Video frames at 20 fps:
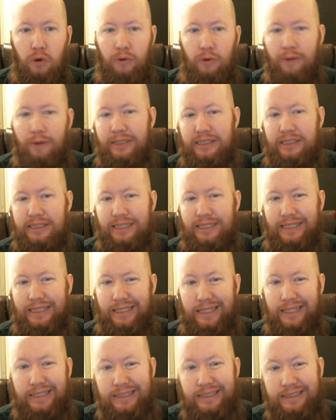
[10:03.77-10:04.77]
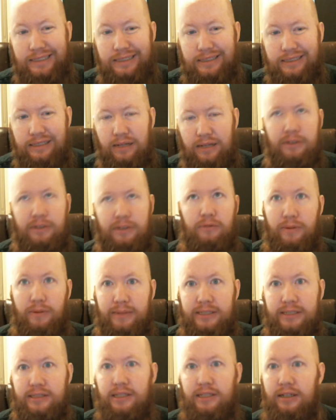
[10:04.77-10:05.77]
weapons and
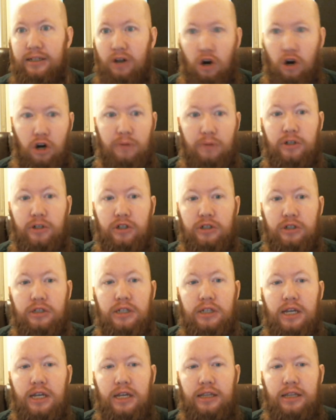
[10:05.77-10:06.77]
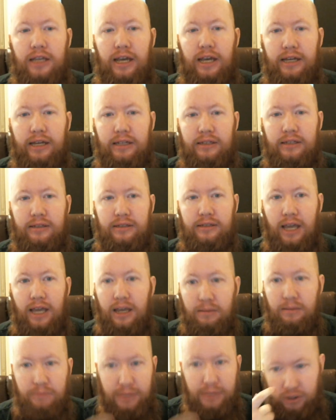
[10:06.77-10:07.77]
weapons and armor that
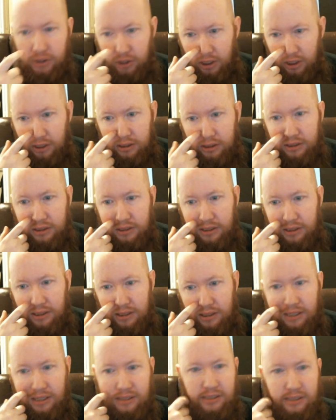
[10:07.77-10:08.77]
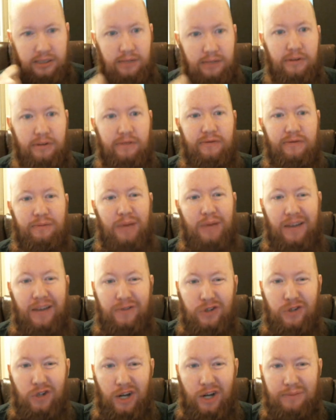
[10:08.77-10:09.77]
can't be junked, and some of them
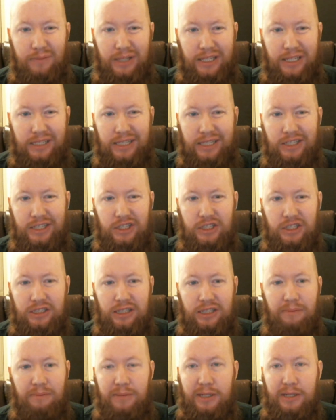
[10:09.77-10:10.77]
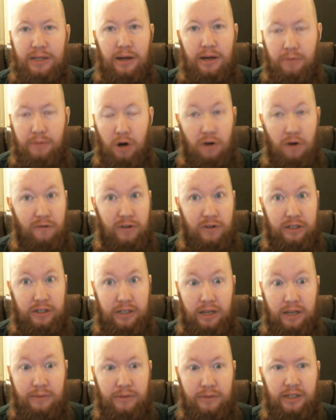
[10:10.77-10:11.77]
I've dropped because I've become over
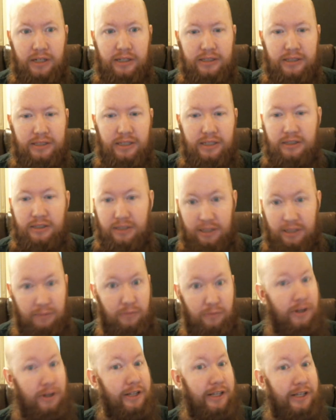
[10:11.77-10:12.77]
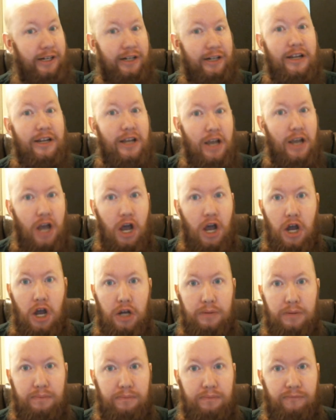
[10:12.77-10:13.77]
encumbered. Like I said, took one there.
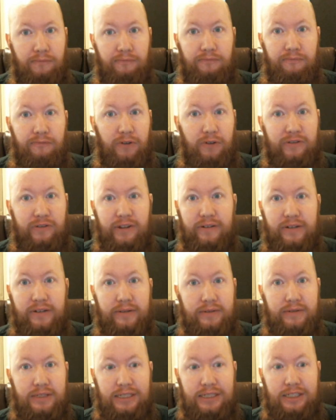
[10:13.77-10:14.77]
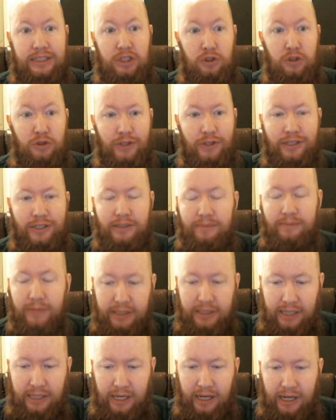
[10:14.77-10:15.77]
First 5 levels at least, do strength.
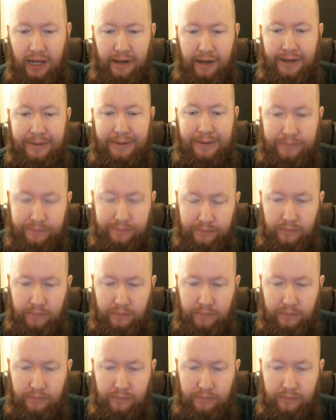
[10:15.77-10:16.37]
But yeah,